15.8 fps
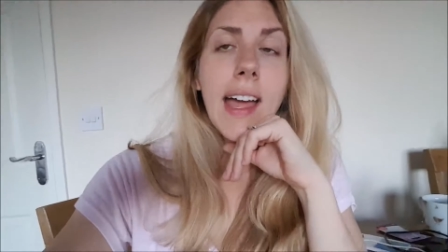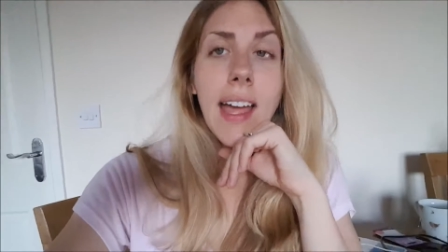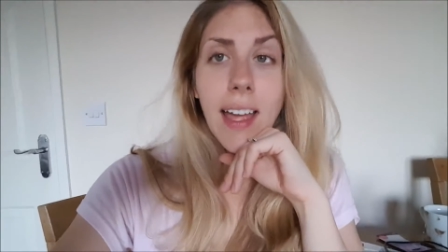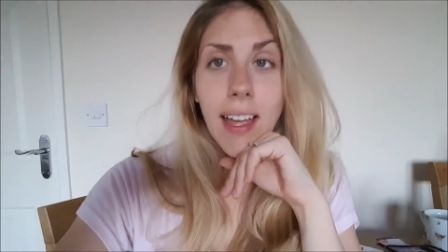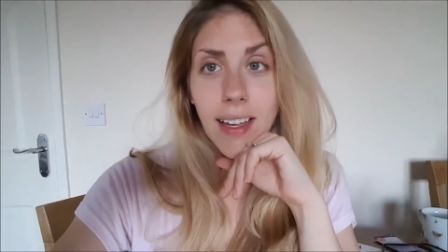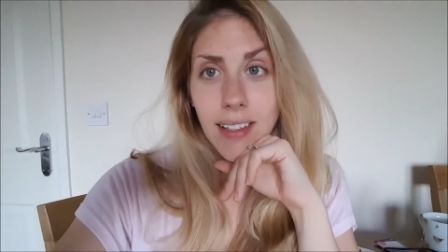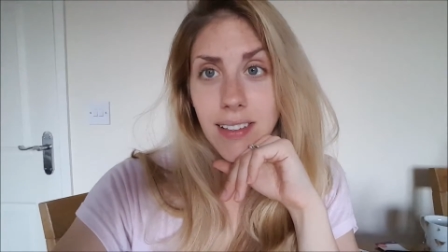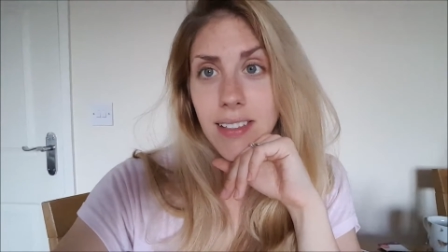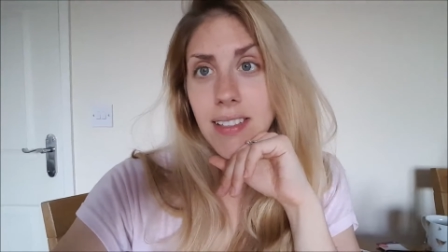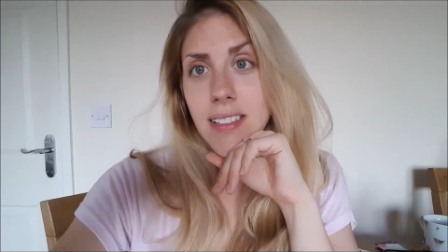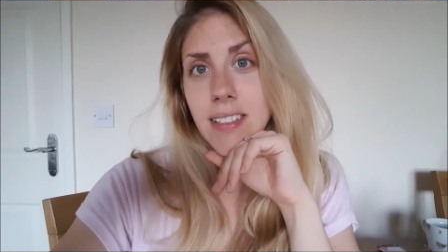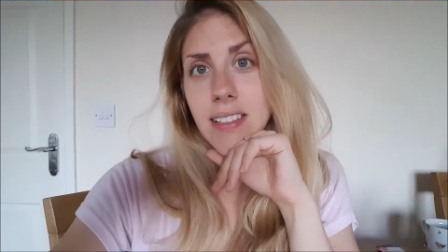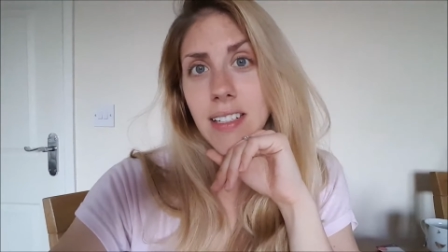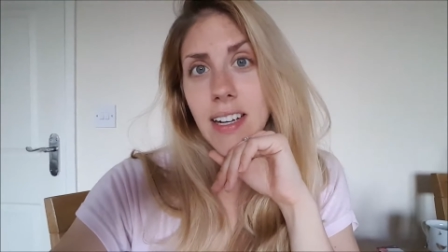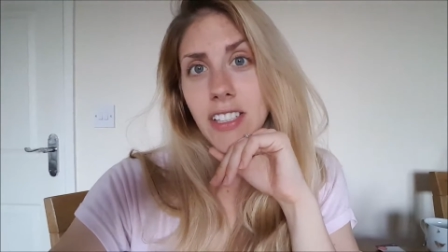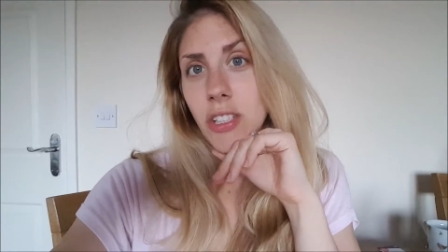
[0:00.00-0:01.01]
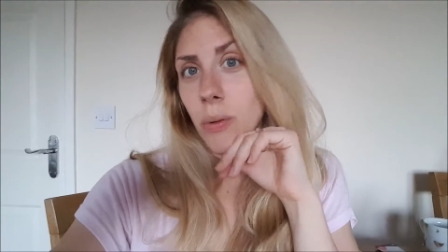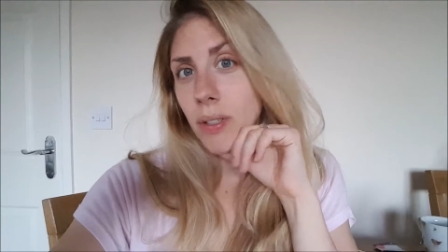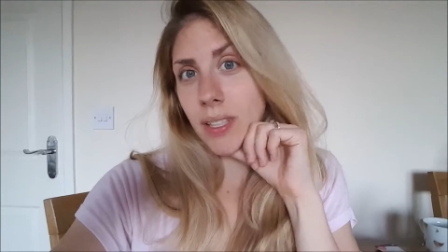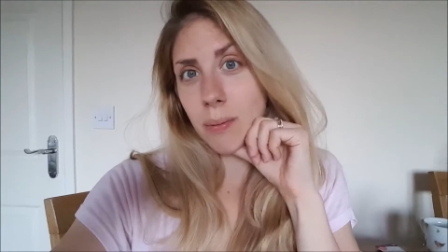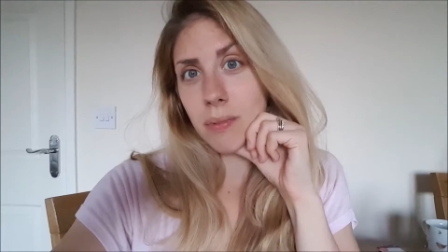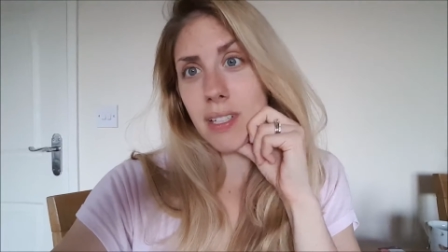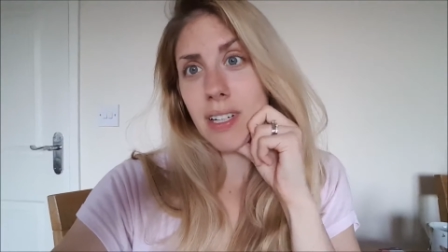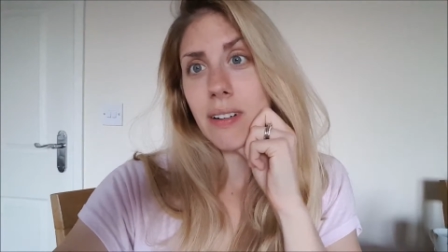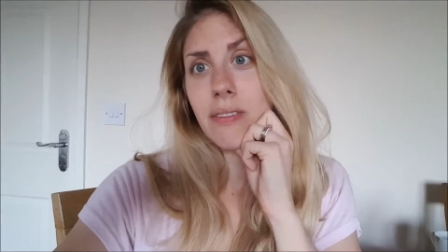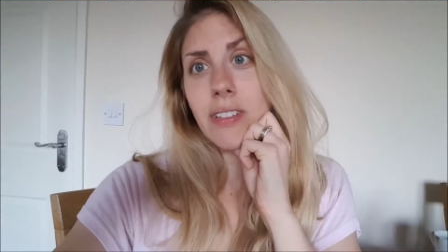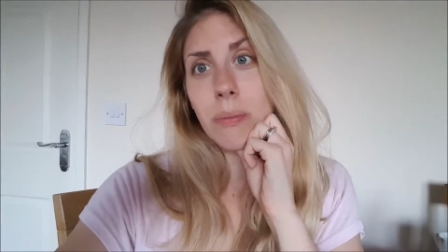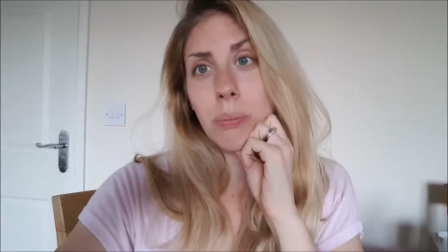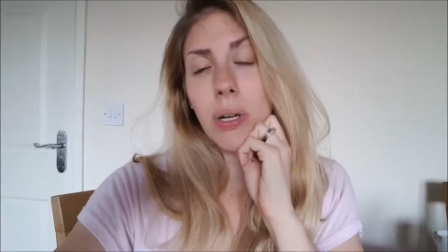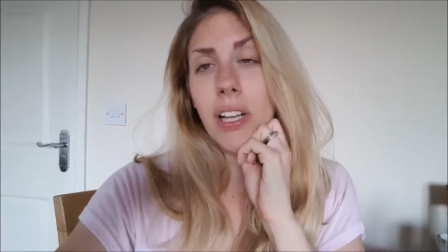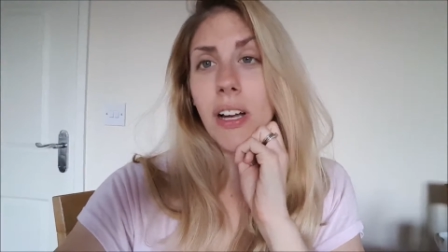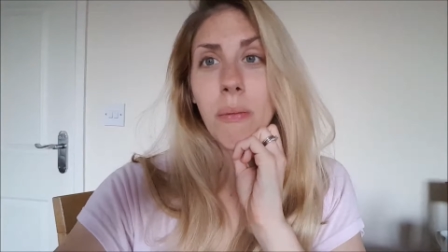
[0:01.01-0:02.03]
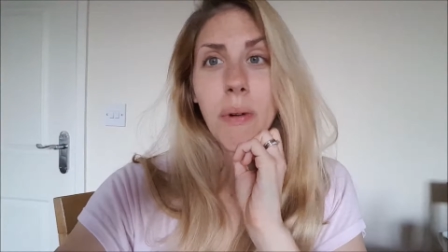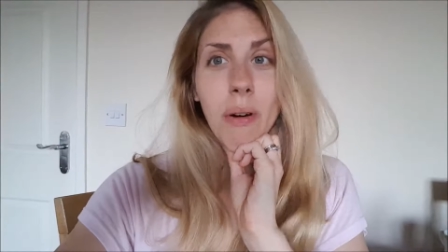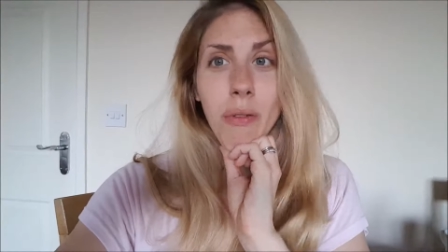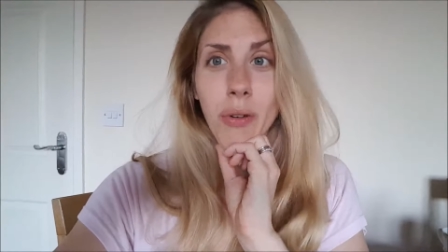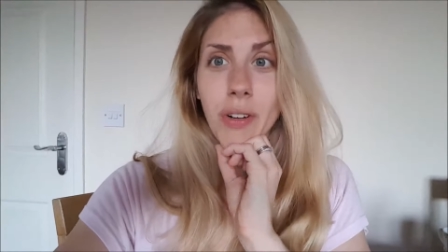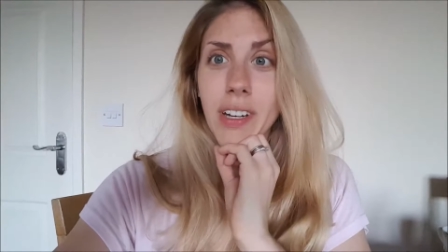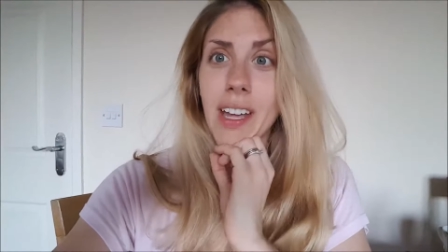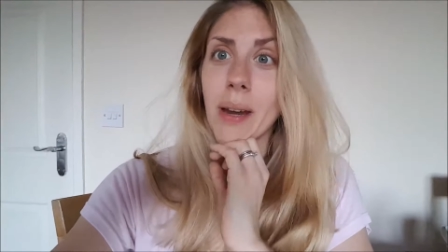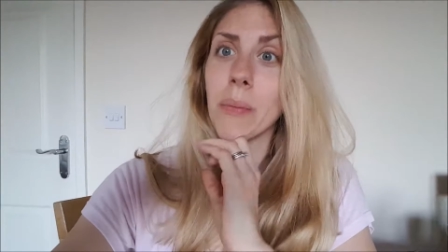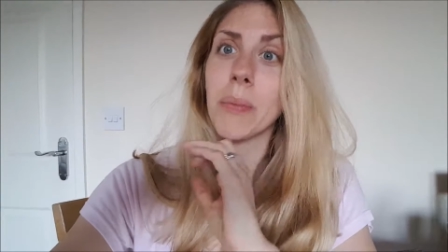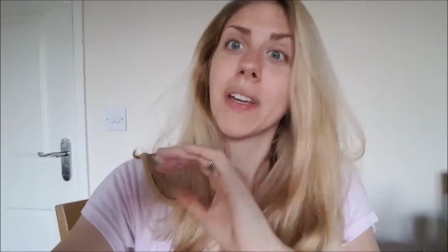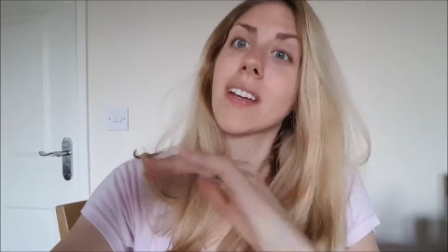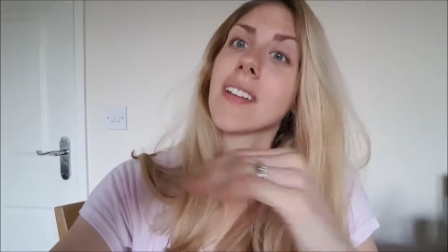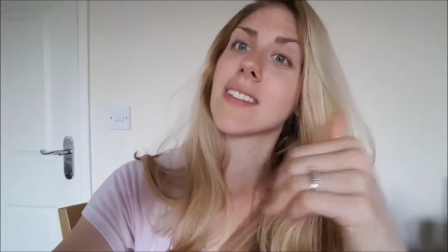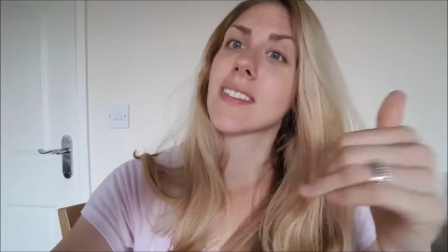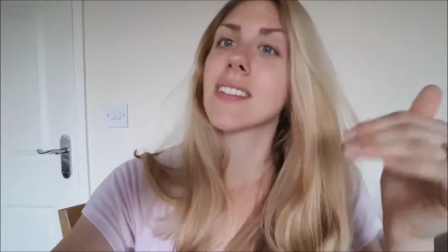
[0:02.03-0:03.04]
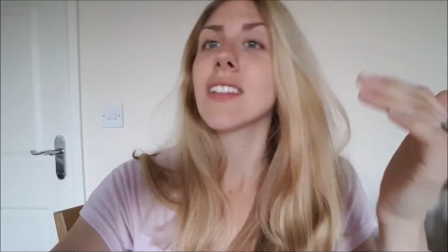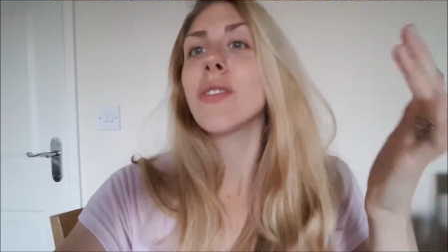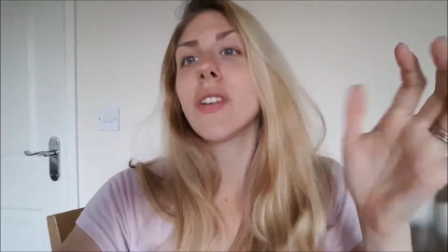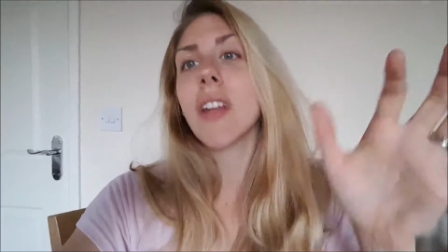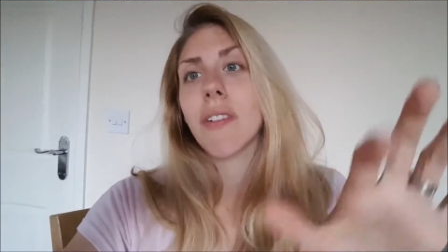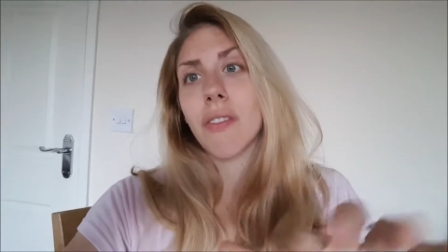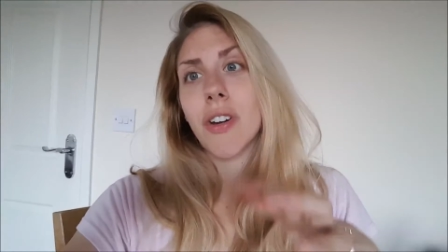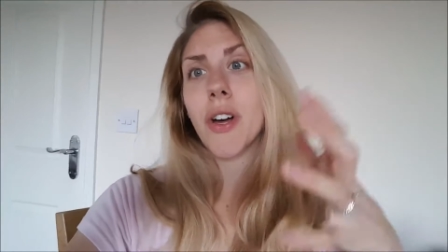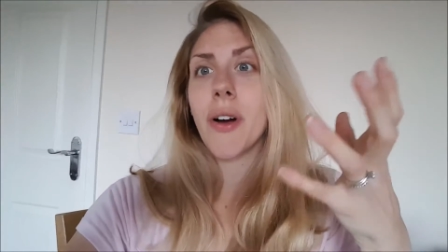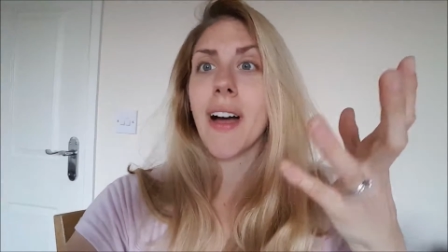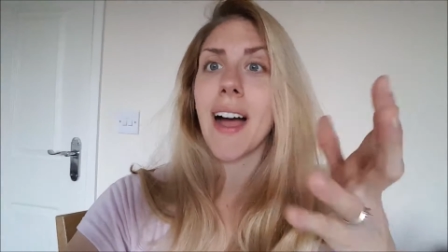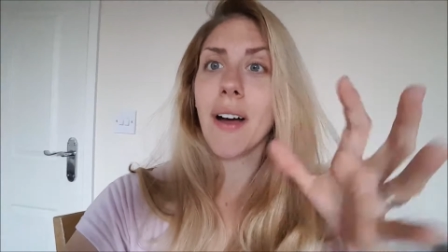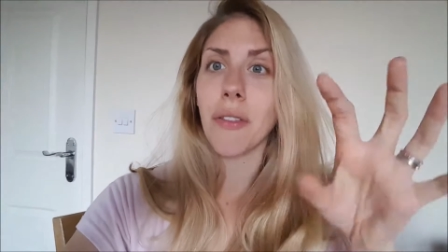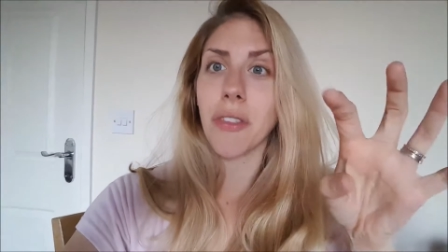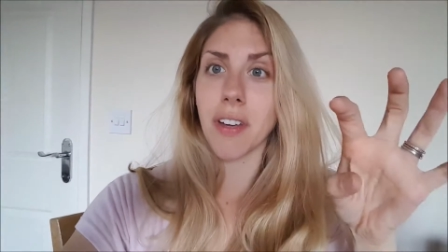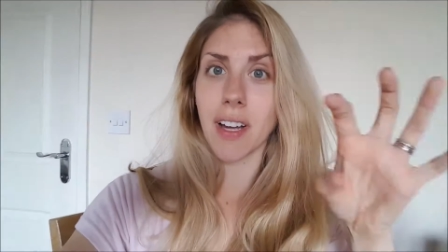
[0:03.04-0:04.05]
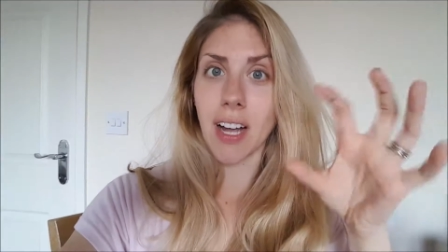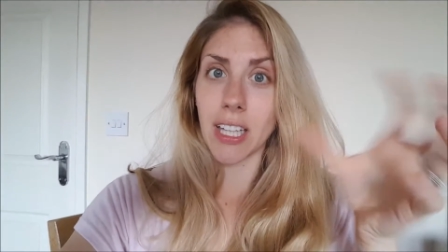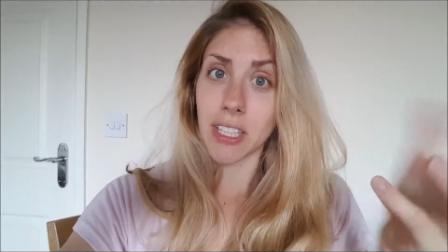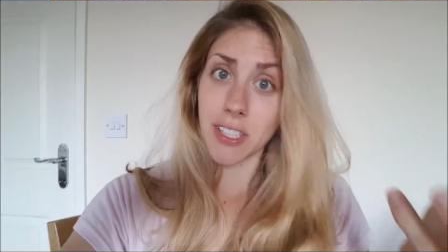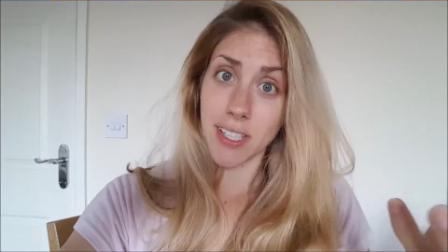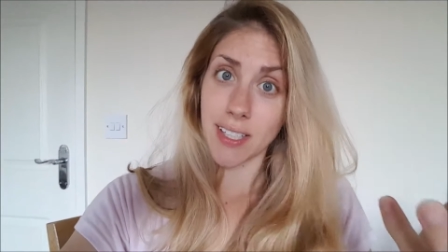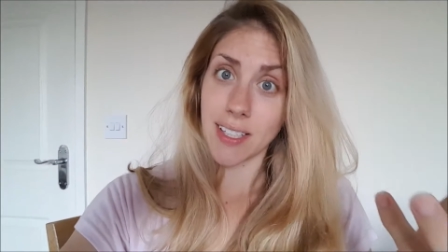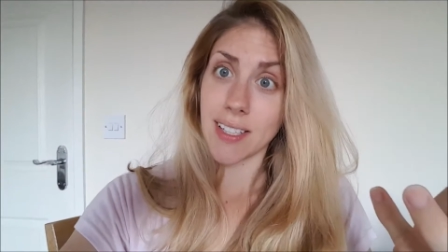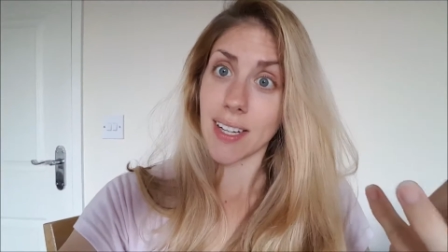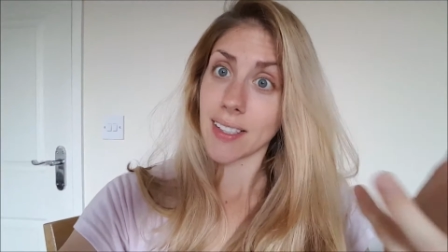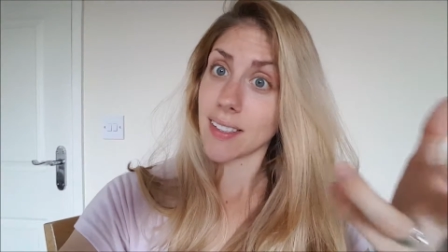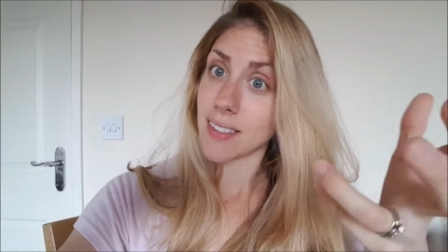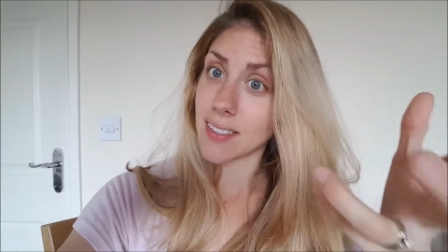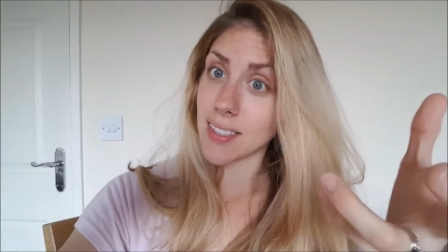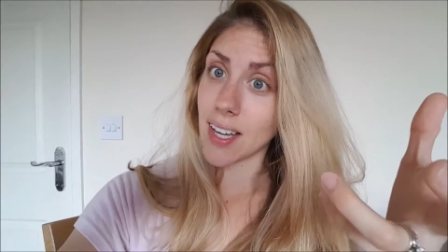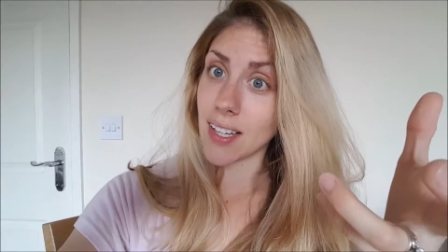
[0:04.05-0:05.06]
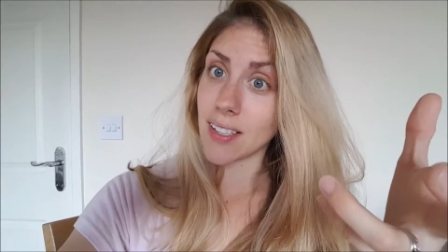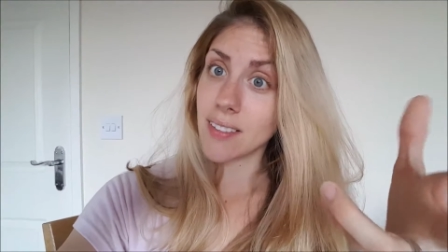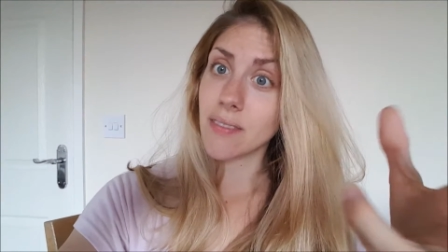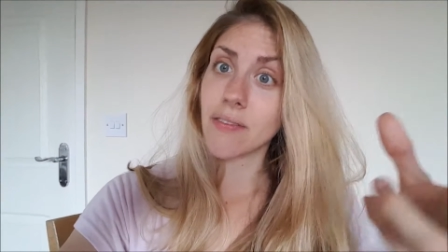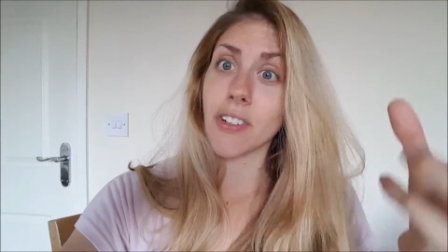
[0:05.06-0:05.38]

And I don't want them to have to pull out my root again because you never know how the color is going to take to the sun